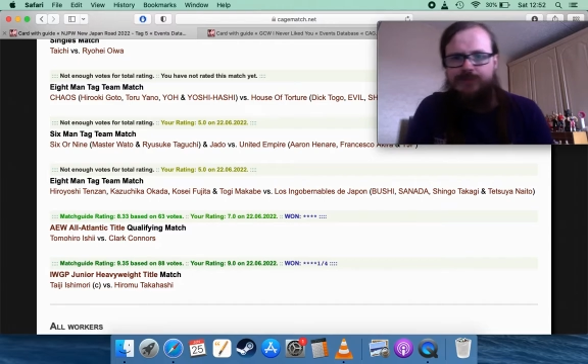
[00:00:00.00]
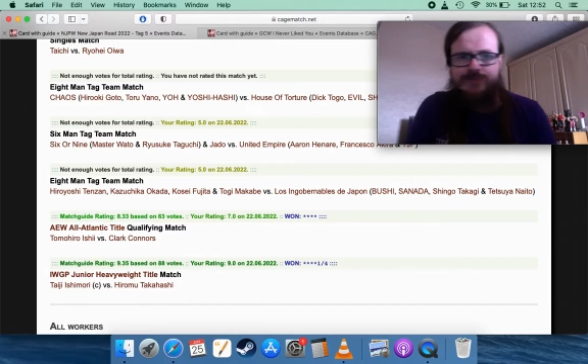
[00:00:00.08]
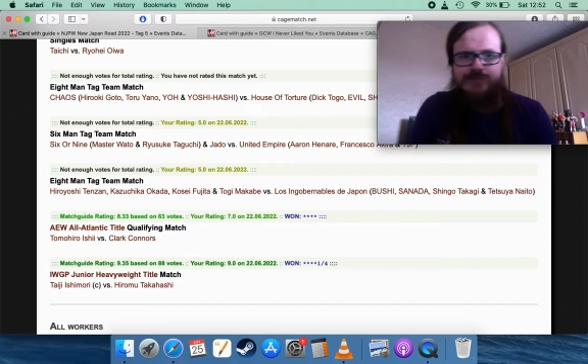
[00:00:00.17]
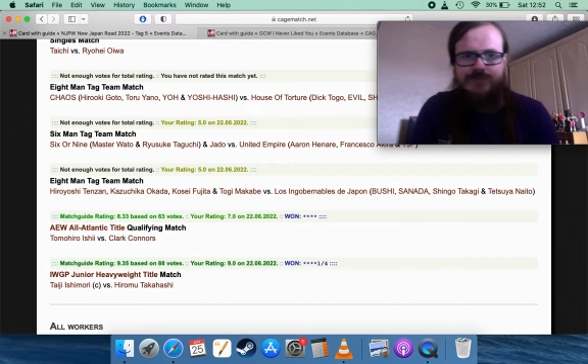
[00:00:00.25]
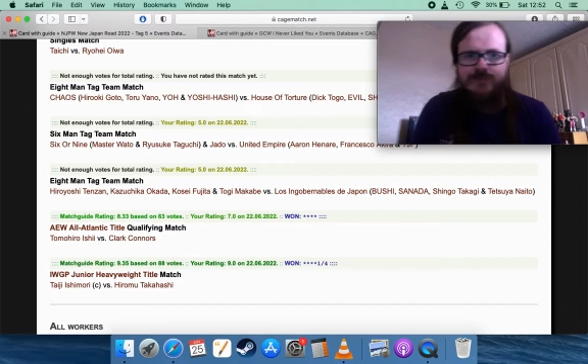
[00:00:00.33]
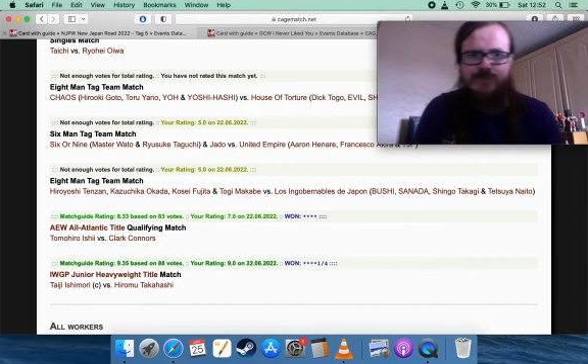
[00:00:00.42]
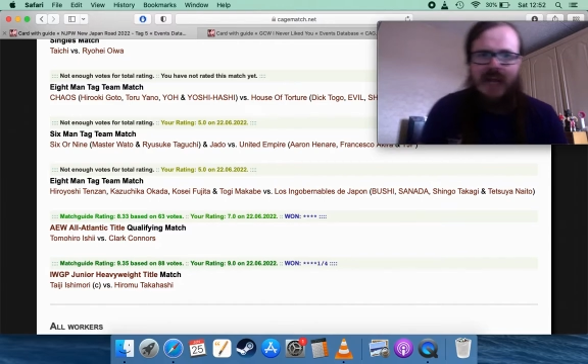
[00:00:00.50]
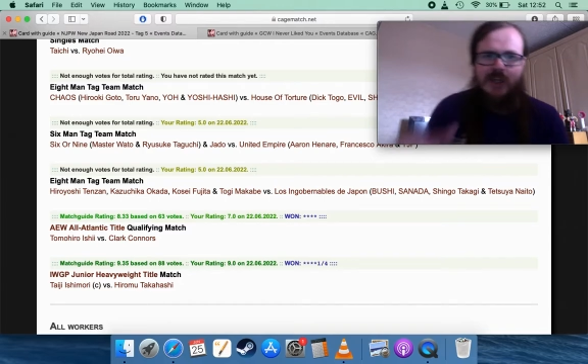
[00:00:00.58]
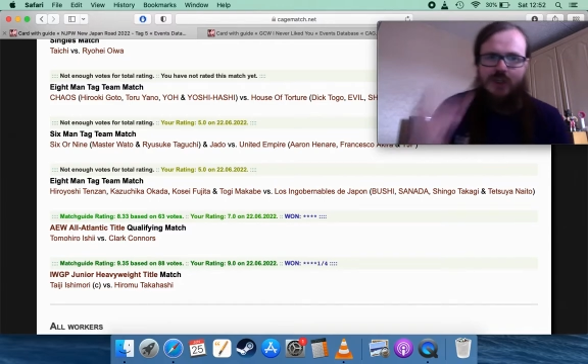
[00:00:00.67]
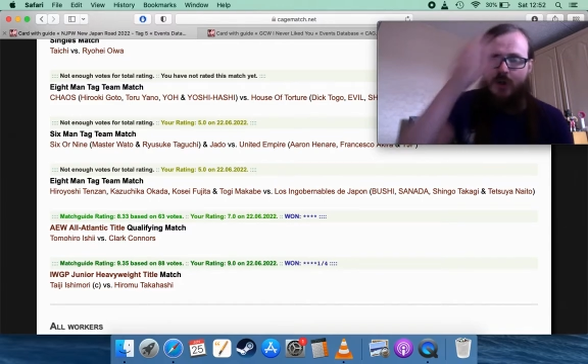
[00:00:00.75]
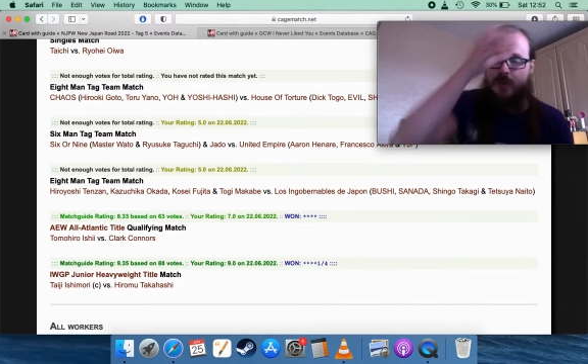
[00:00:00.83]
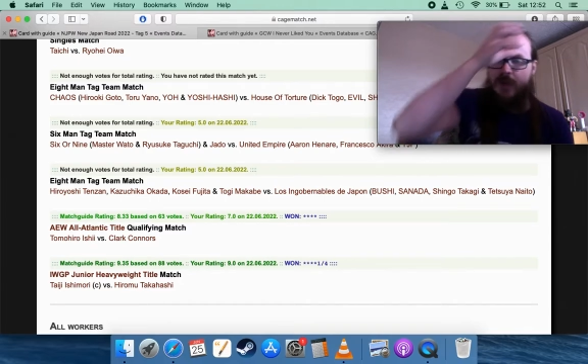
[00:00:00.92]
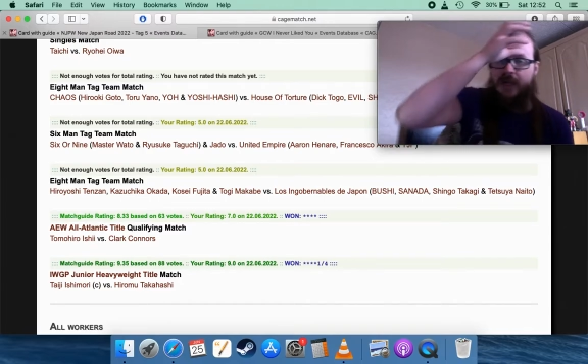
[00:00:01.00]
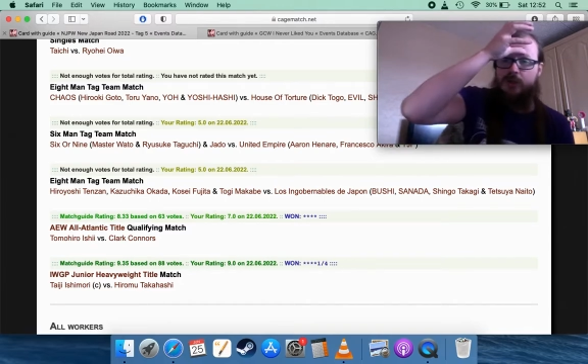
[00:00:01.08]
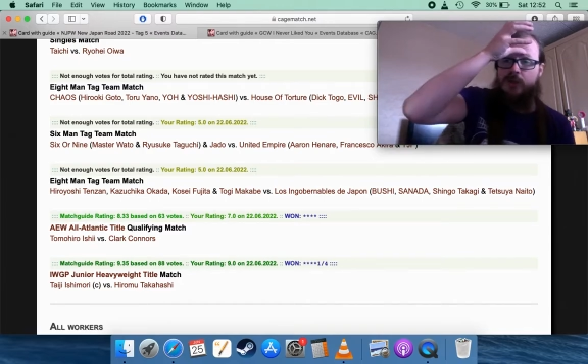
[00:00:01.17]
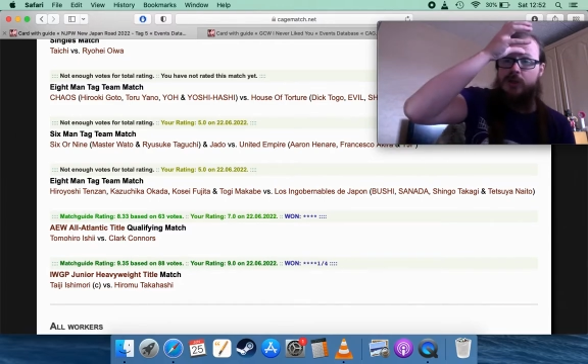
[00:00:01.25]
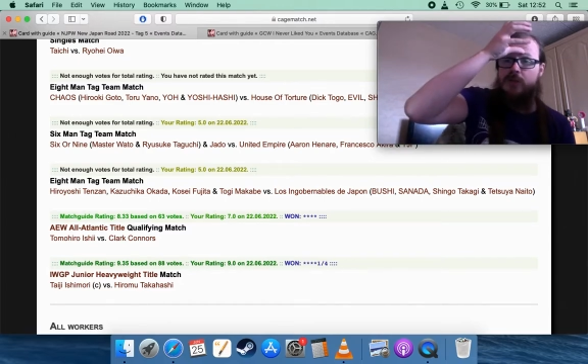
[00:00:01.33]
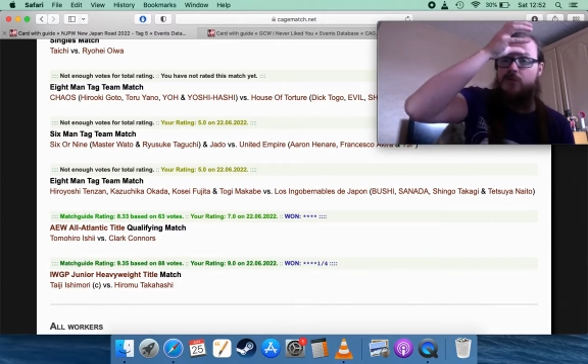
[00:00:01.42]
matchup, and I
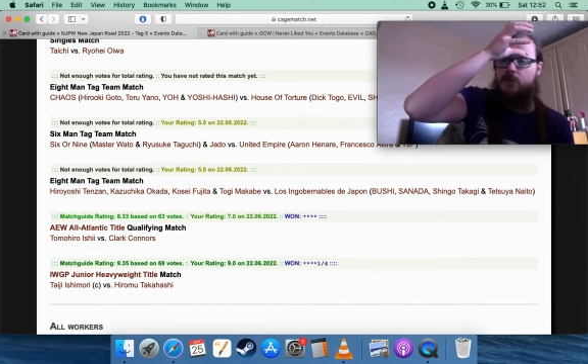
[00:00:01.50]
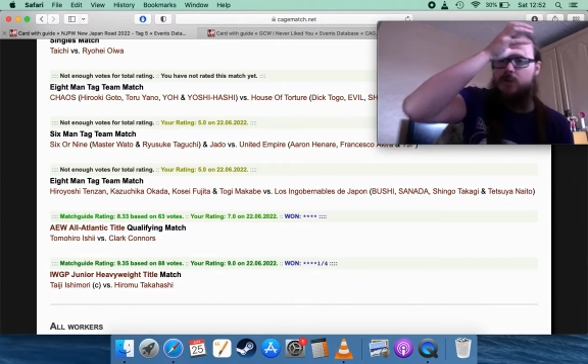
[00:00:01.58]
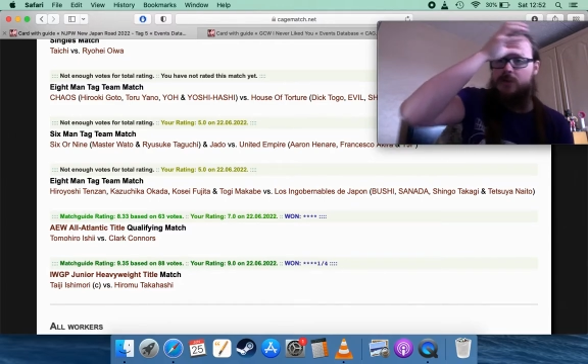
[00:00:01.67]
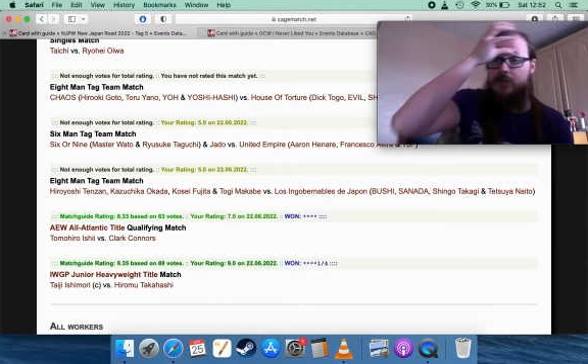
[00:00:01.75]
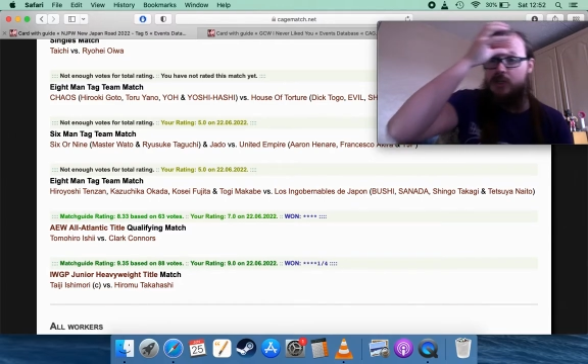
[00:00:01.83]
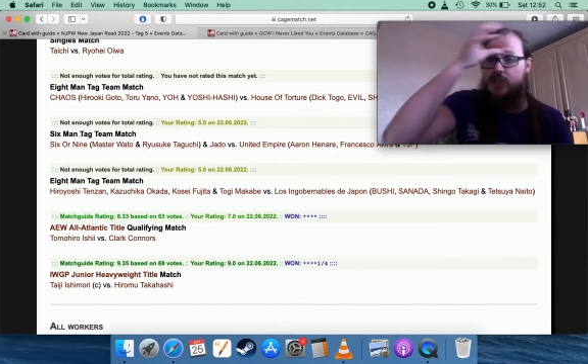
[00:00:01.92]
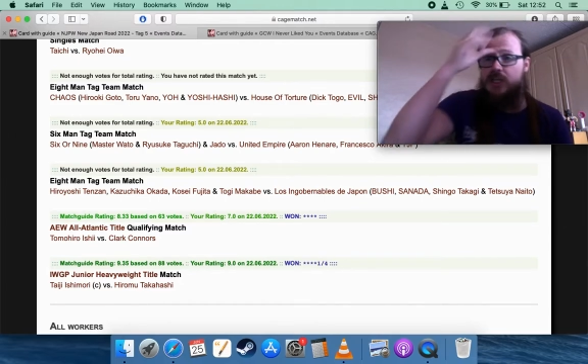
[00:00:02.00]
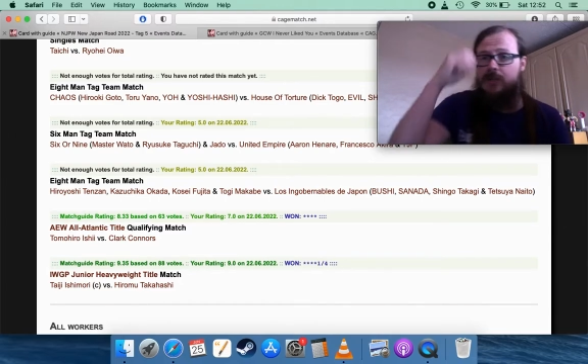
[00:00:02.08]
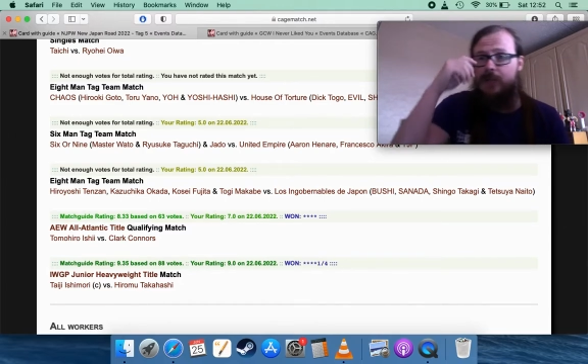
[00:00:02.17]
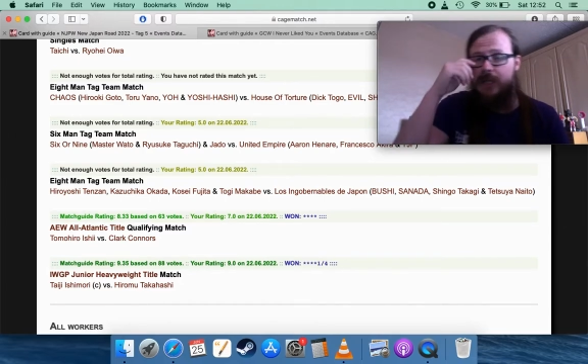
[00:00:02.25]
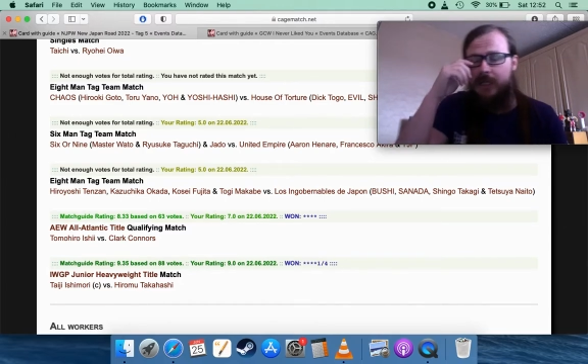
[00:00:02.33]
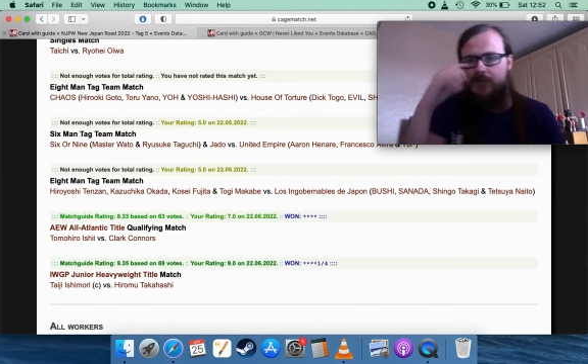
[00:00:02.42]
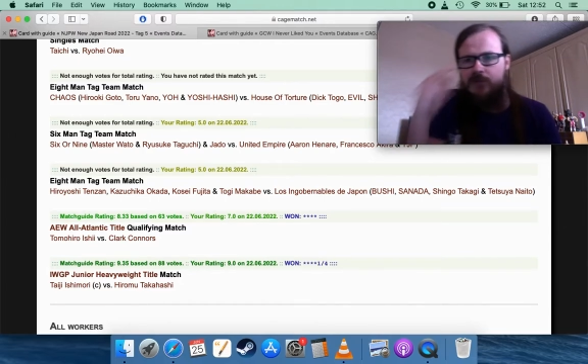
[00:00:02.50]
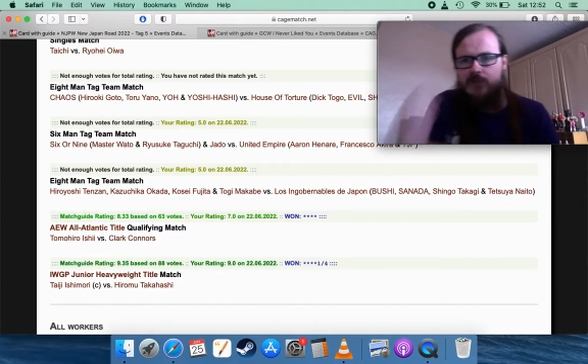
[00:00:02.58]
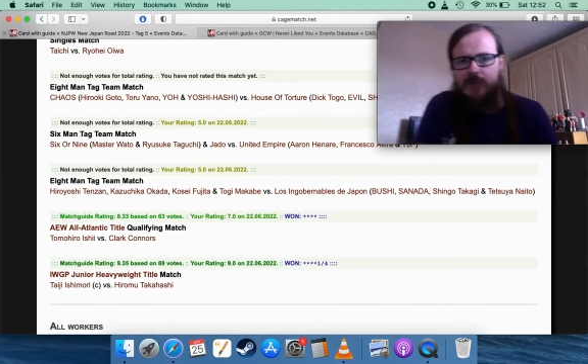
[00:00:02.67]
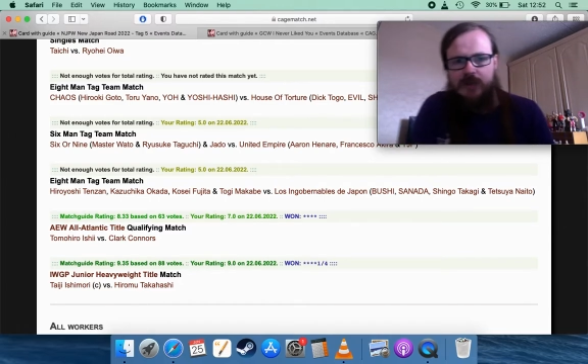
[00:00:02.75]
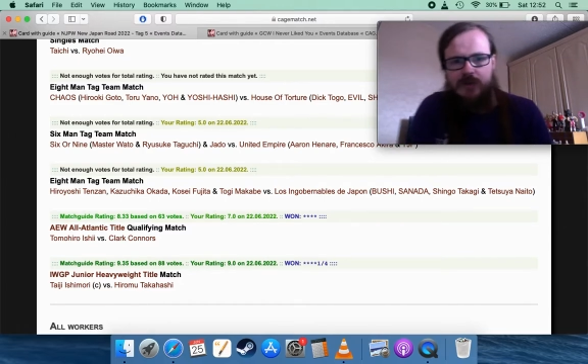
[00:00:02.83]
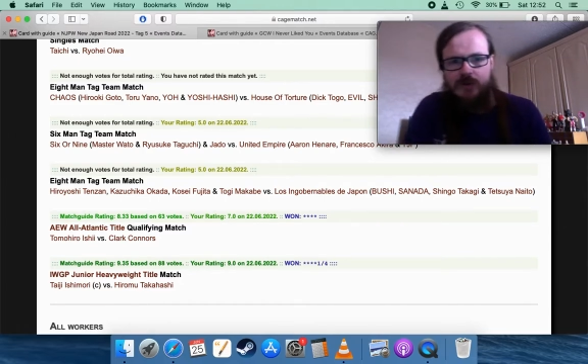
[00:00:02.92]
was looking forward to Ishii being at
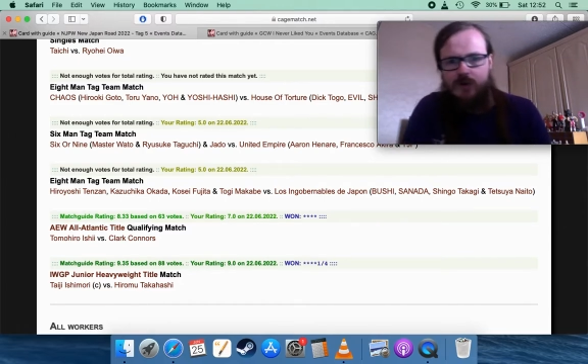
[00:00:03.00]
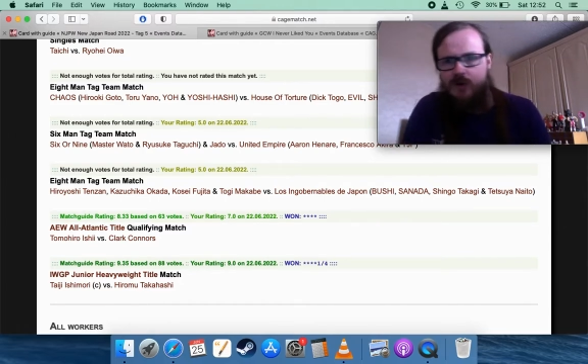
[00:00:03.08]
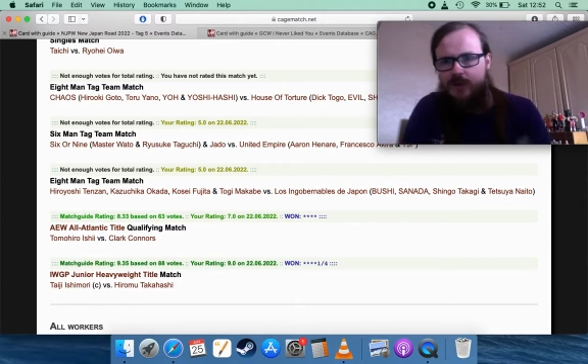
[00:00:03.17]
Forbidden Door,